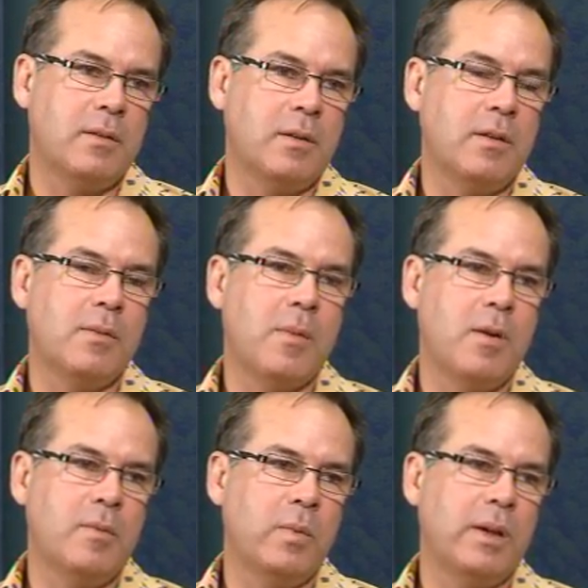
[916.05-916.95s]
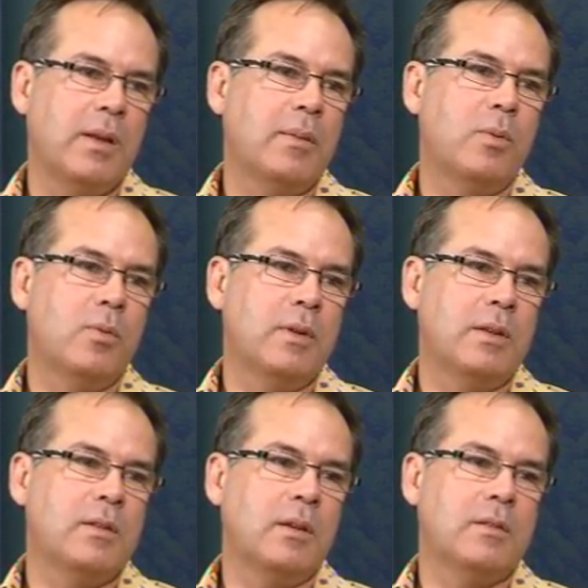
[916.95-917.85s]
and at the moment we clump all
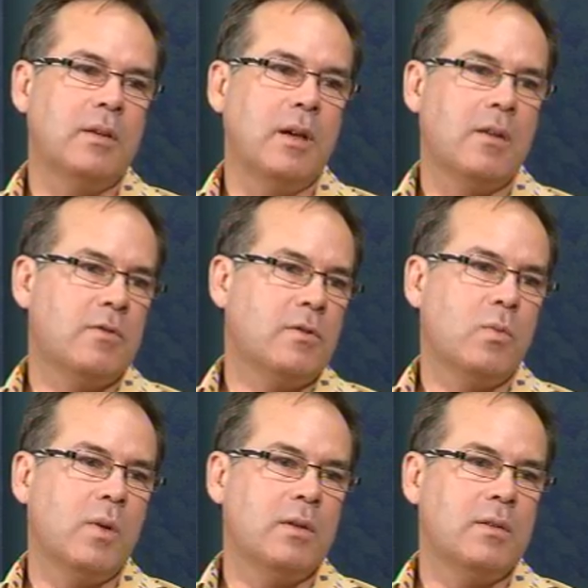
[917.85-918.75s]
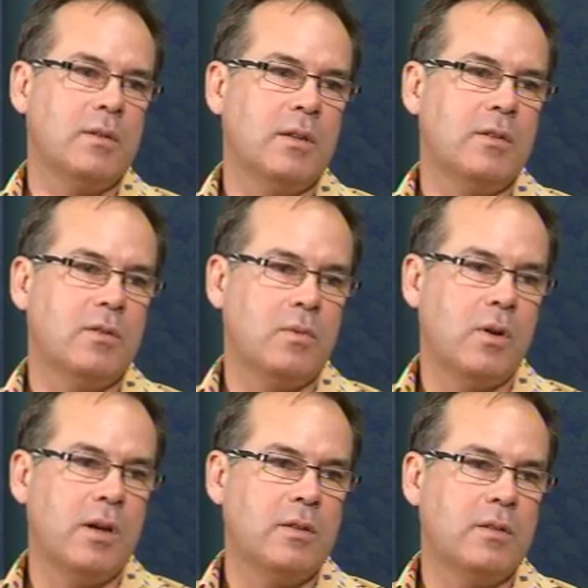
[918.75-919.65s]
these things together as the one disease,
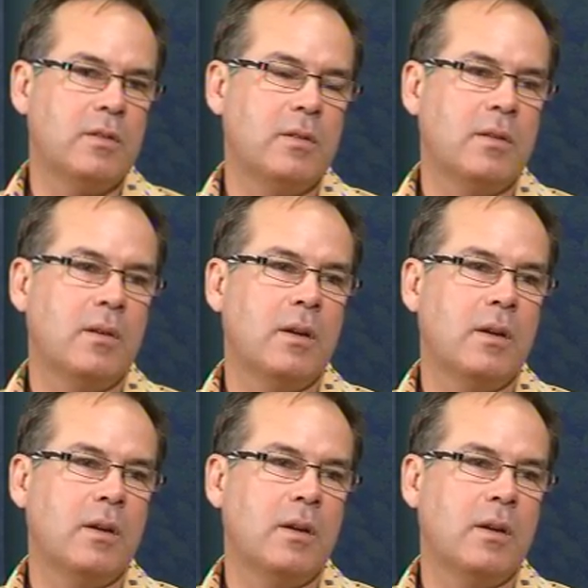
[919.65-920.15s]
psoriasis.